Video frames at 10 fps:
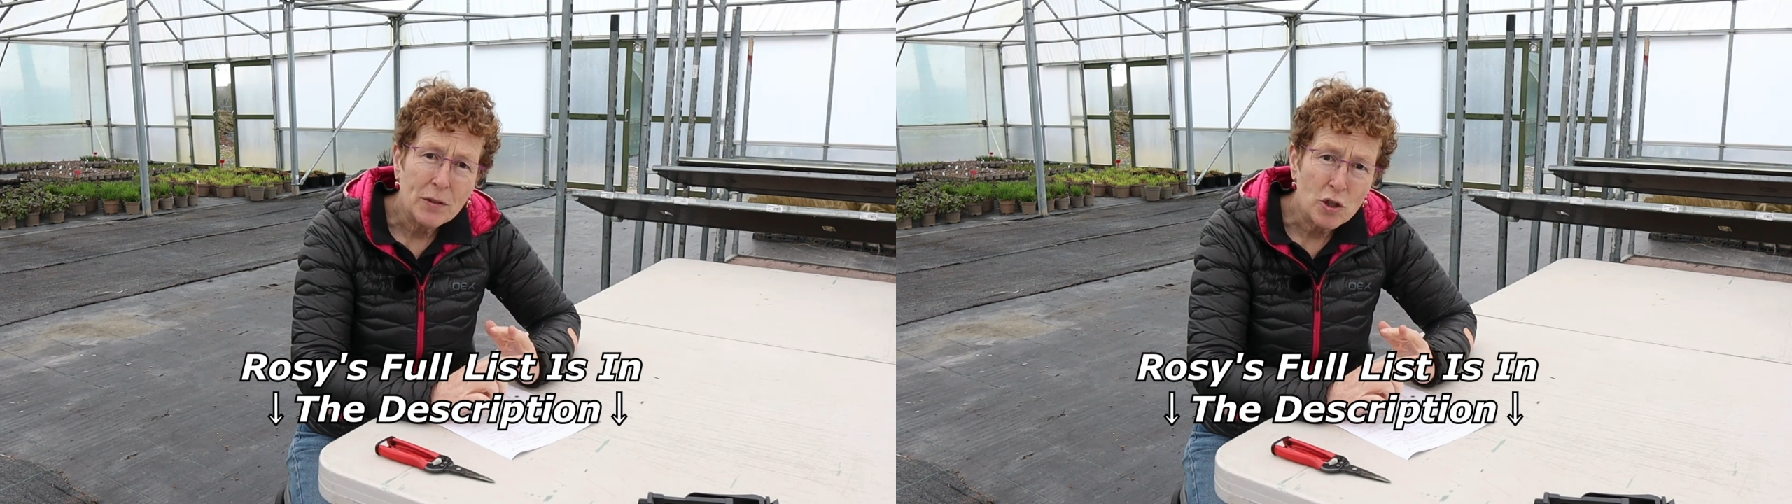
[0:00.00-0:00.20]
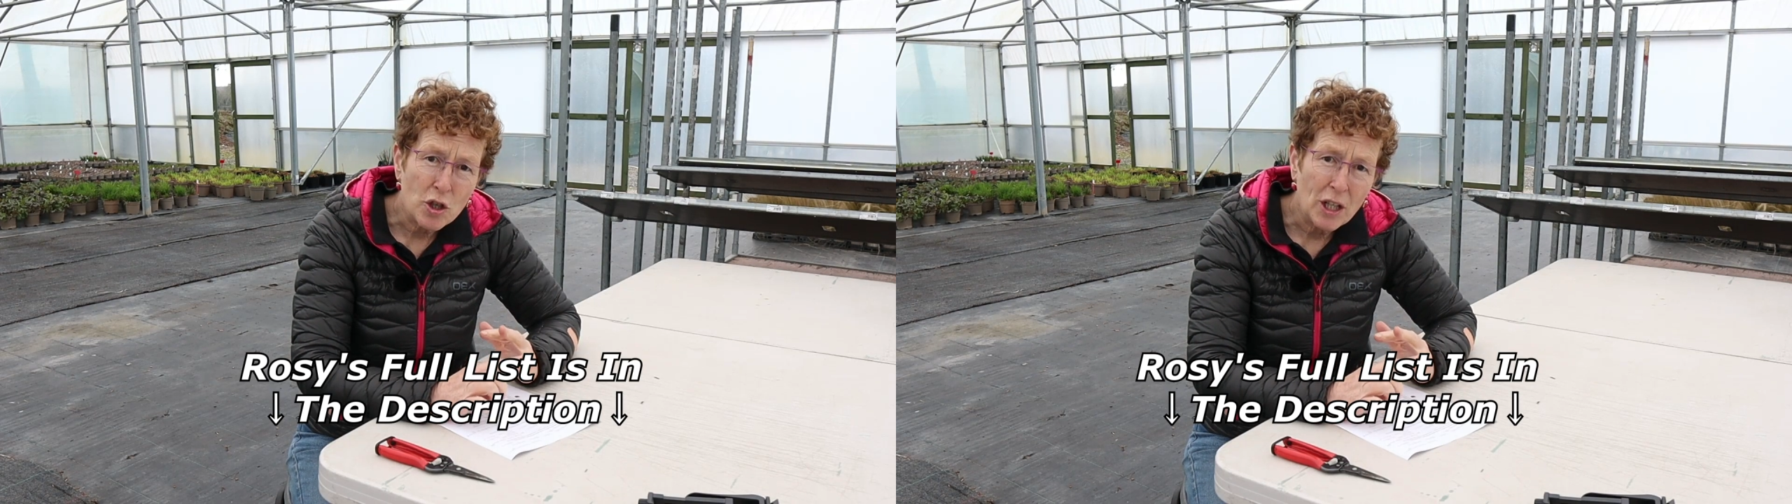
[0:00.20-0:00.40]

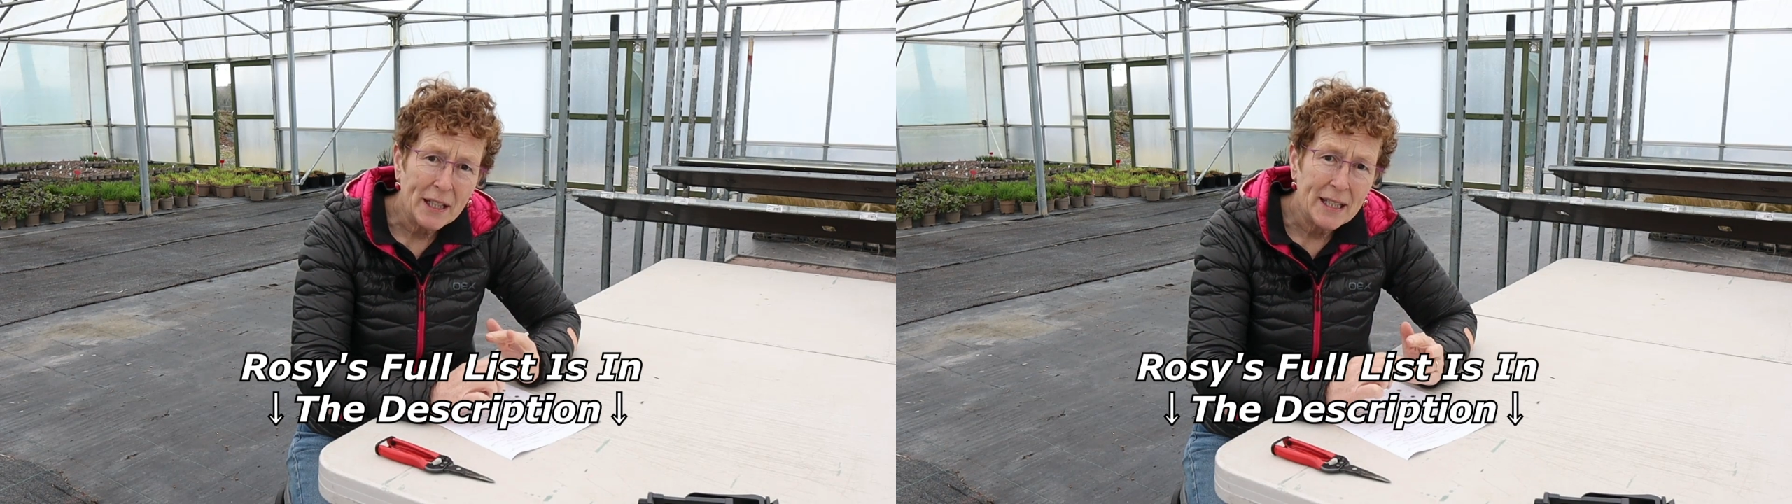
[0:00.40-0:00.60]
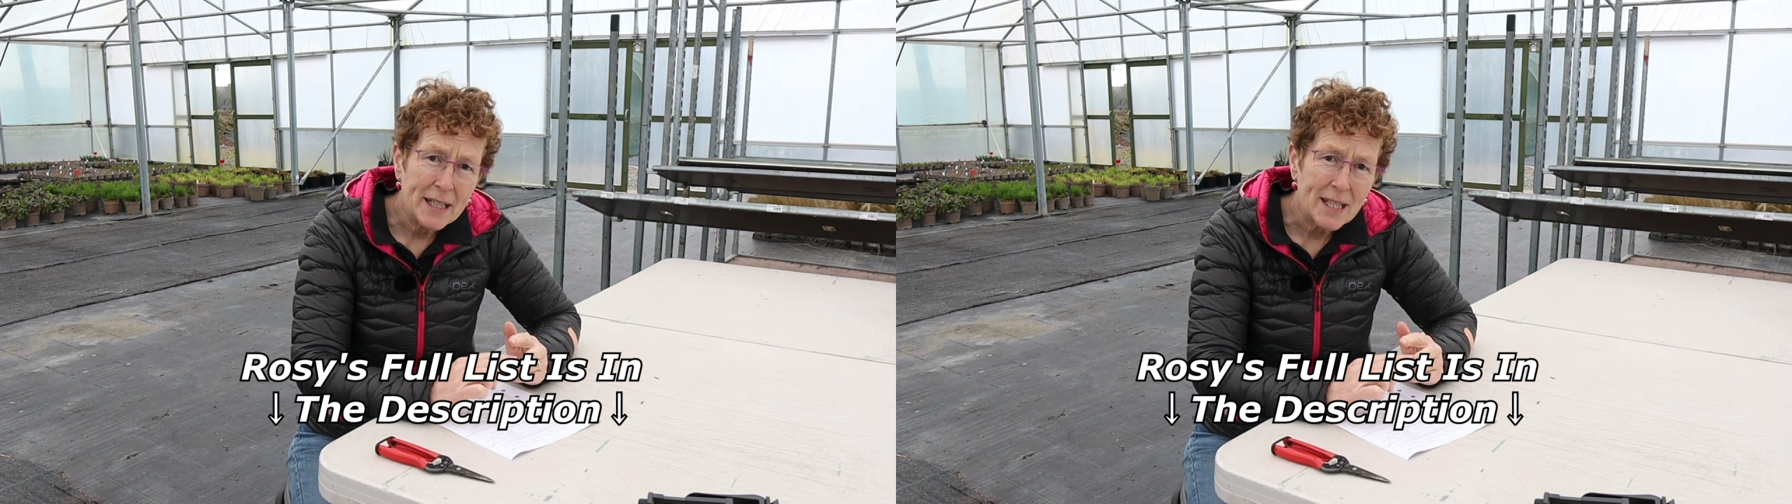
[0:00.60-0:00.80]

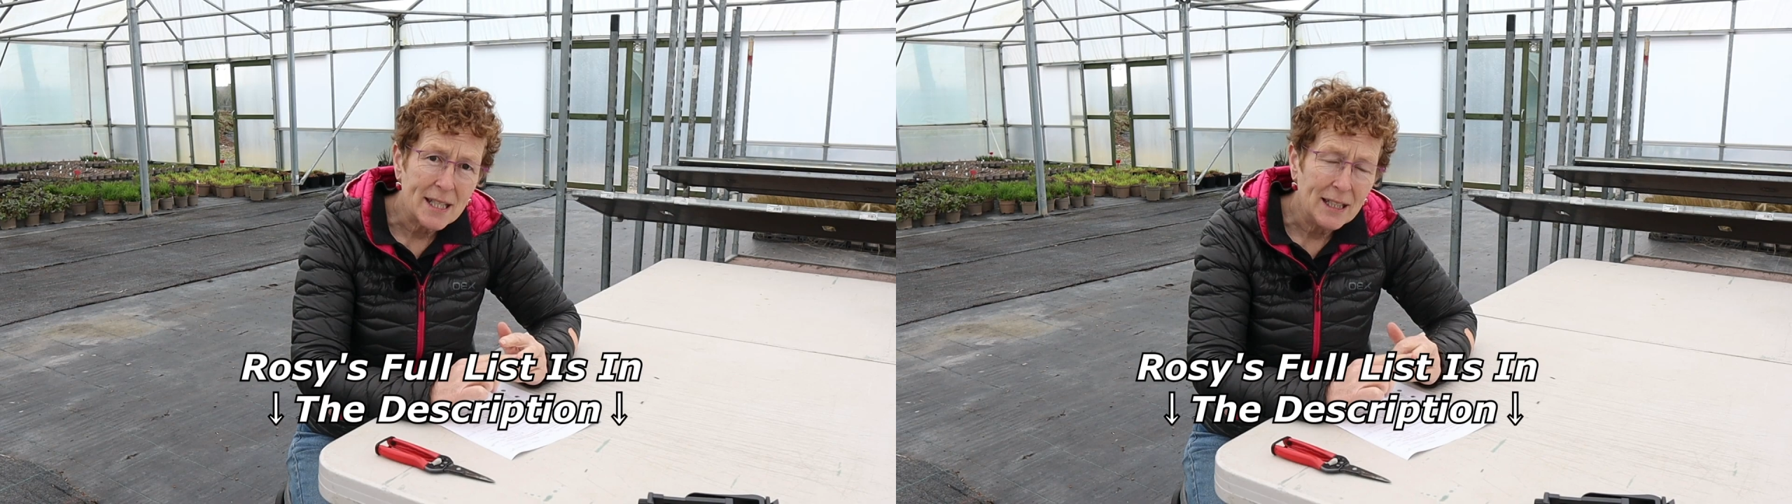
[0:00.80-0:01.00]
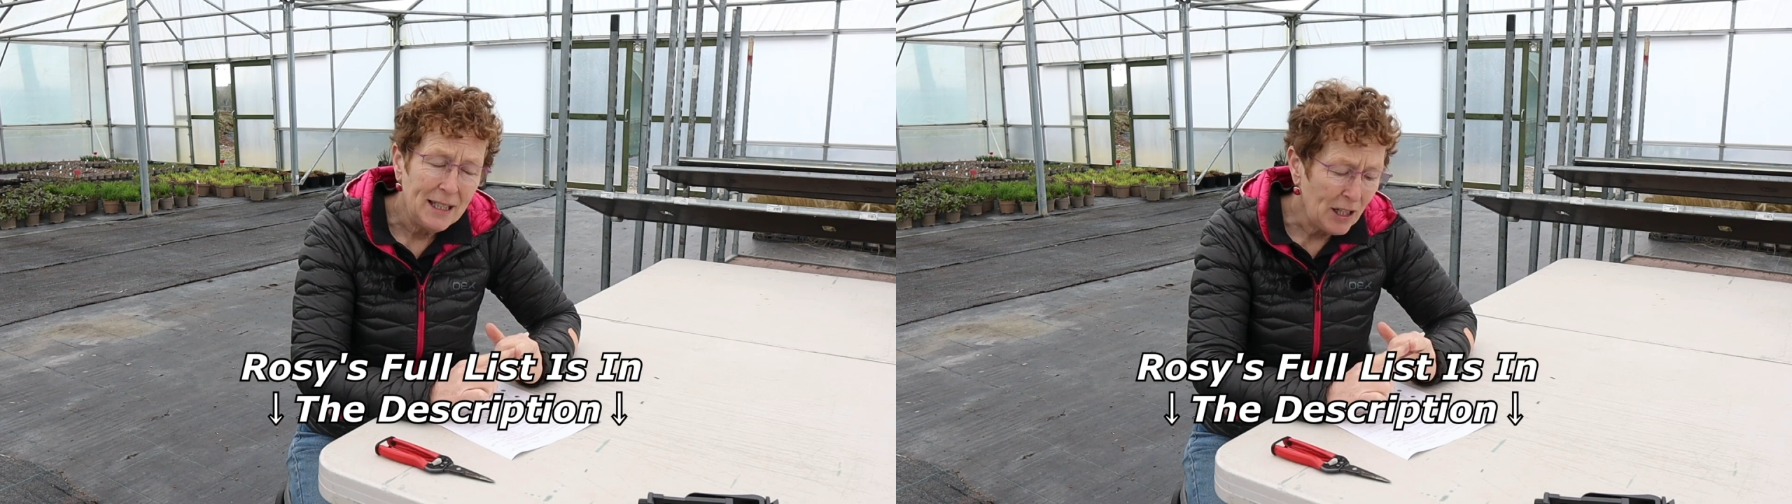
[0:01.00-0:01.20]
Trollius,
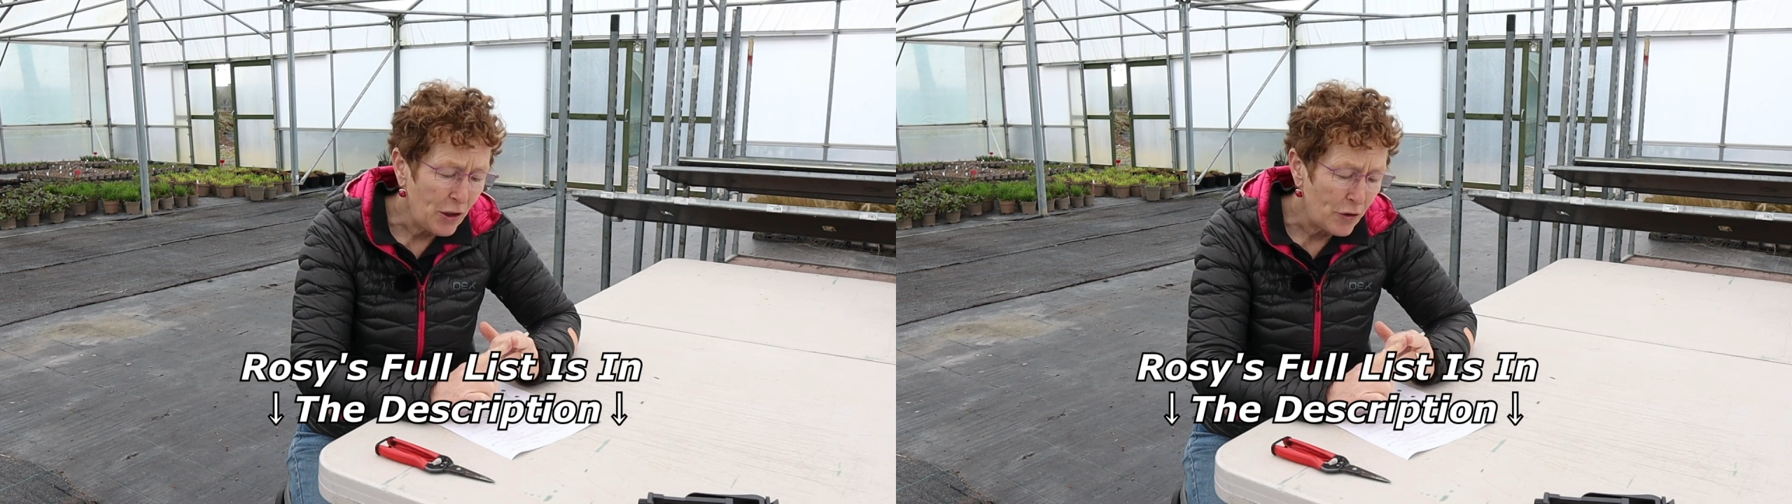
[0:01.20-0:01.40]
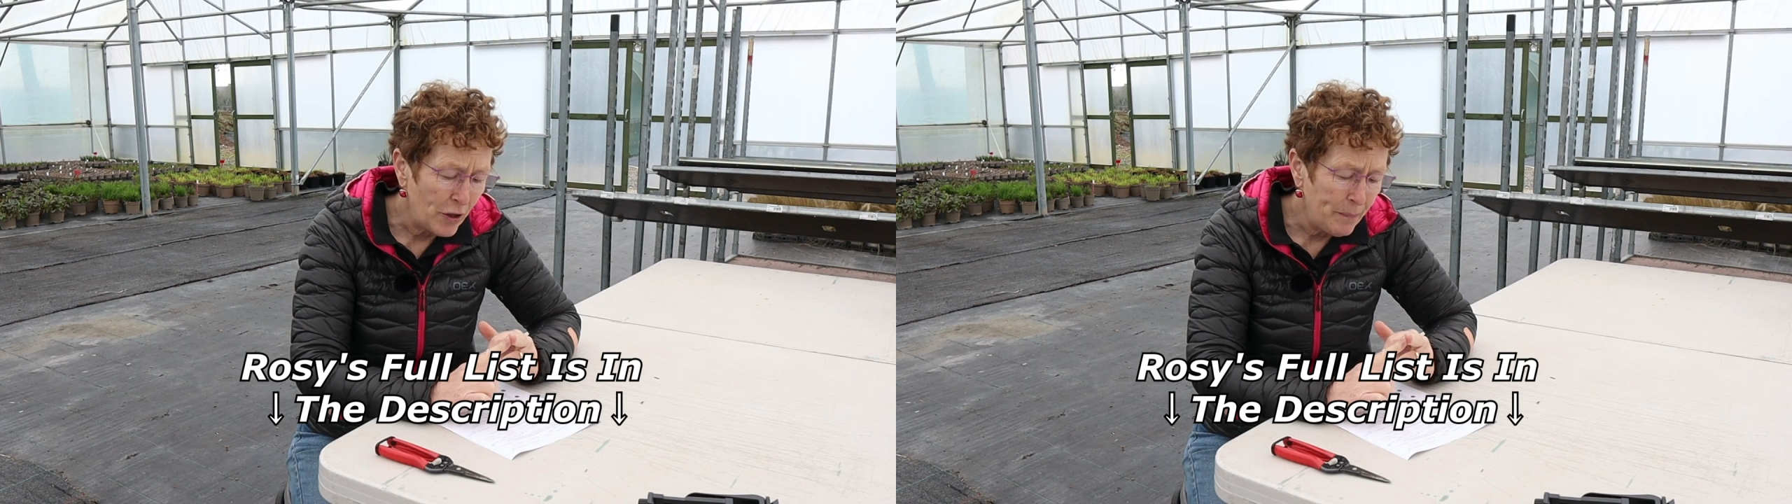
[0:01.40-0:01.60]

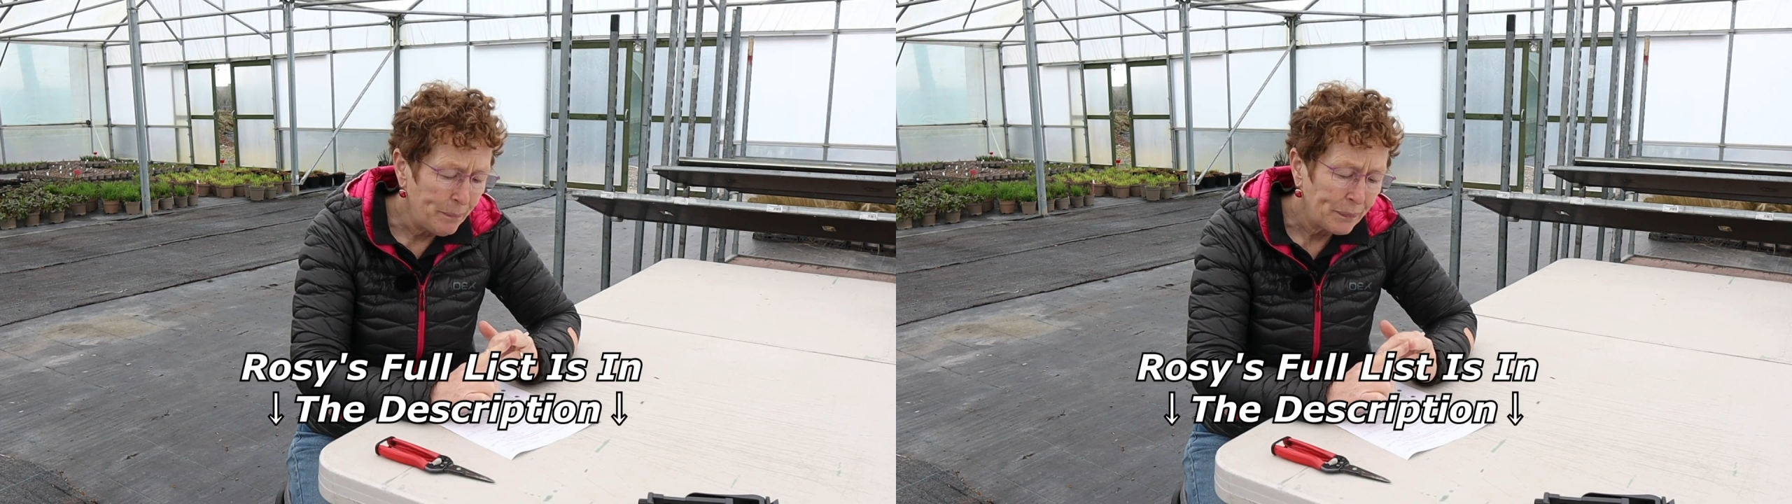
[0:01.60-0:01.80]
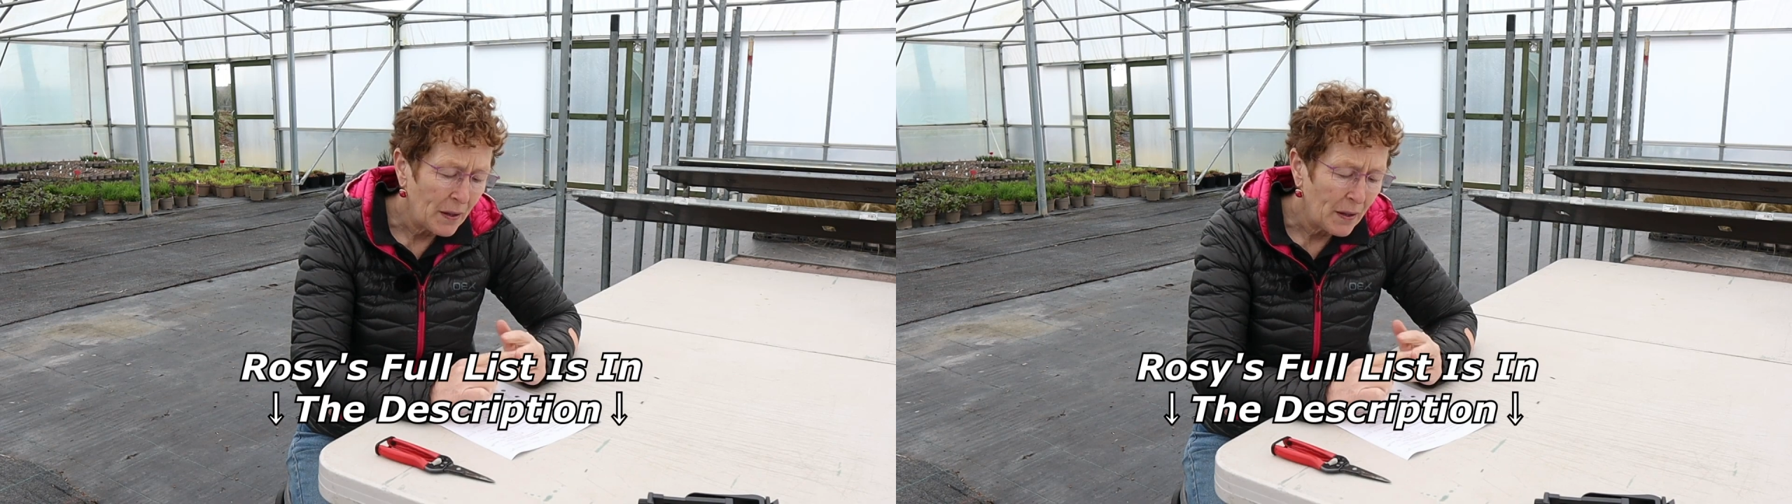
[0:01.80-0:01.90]
Lythrum,